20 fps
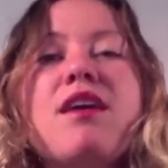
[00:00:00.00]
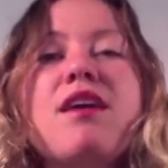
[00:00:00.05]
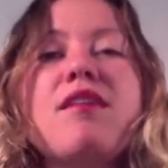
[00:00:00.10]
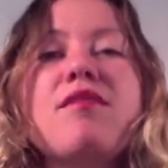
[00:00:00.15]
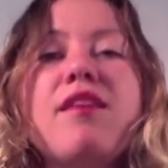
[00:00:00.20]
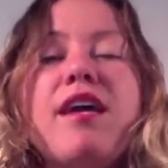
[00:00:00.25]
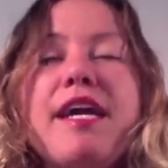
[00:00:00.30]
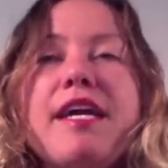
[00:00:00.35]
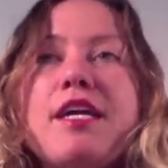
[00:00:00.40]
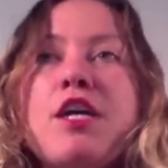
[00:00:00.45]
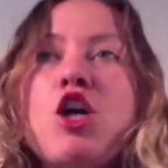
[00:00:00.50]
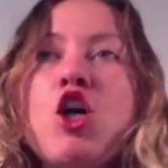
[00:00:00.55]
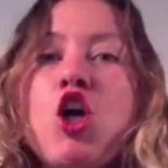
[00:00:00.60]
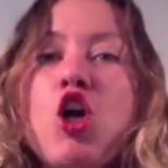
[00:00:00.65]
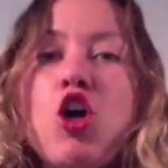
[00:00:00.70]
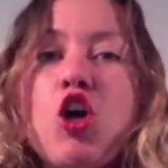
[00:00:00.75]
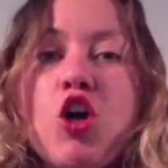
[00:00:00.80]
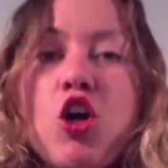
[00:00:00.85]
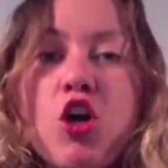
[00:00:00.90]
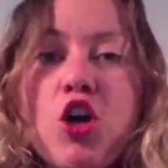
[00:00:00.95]
like
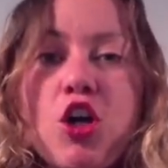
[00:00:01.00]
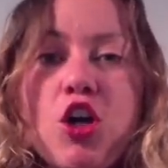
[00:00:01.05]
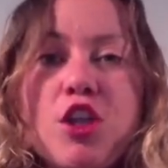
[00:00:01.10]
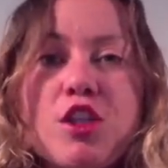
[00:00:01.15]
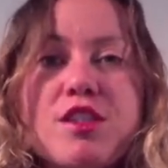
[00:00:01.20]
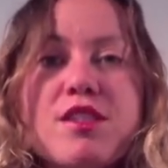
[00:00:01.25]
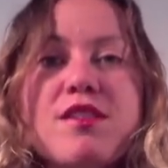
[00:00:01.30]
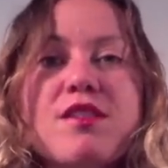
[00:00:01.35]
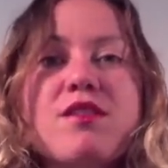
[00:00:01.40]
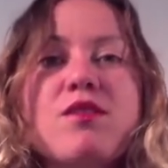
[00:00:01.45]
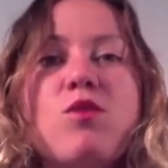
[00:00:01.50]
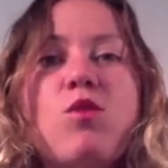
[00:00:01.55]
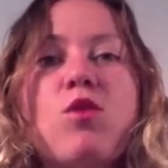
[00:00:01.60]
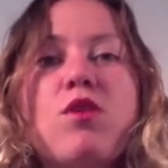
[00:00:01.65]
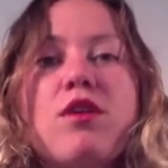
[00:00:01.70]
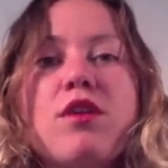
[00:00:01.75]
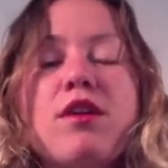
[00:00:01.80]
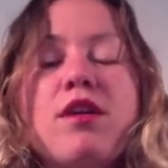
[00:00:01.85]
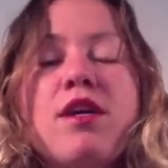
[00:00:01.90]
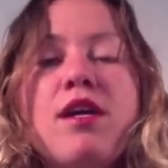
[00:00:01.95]
hurt
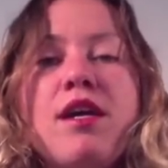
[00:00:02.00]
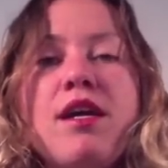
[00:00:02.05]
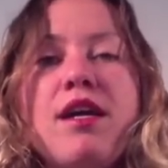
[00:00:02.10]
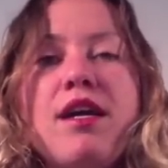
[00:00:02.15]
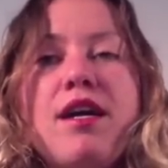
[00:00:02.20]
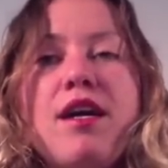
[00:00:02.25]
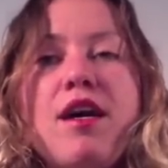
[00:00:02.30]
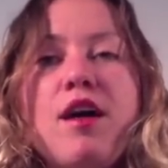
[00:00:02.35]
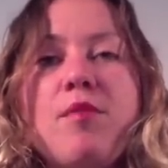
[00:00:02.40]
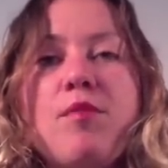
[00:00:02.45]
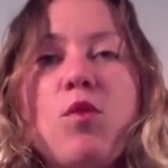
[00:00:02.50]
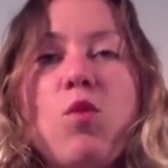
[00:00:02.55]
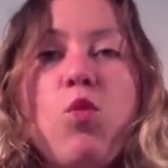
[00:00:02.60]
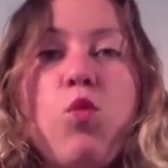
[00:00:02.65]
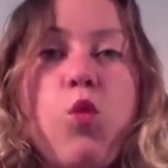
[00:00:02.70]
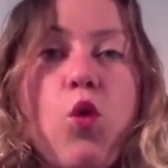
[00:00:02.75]
or um,